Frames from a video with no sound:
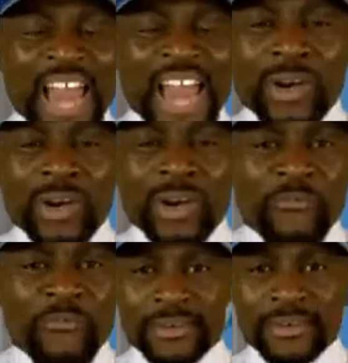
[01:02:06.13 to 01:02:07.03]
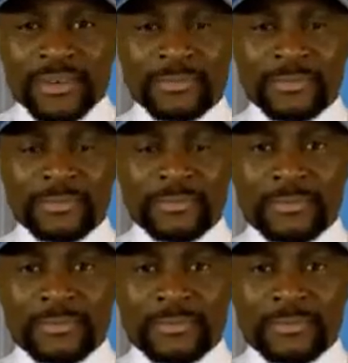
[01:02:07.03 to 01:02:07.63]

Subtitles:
and any other movement.